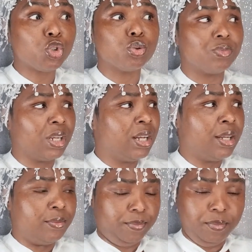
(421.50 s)
you should,
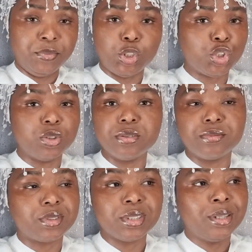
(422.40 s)
you
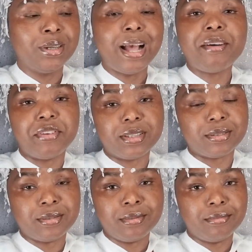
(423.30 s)
shouldn't have
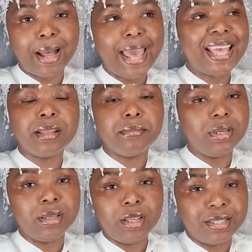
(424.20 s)
it by any
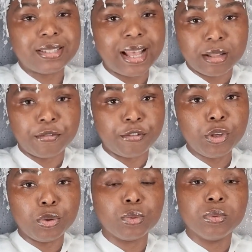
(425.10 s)
means inside of
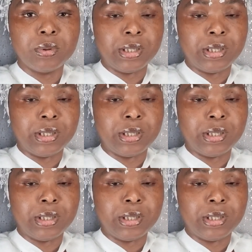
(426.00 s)
you.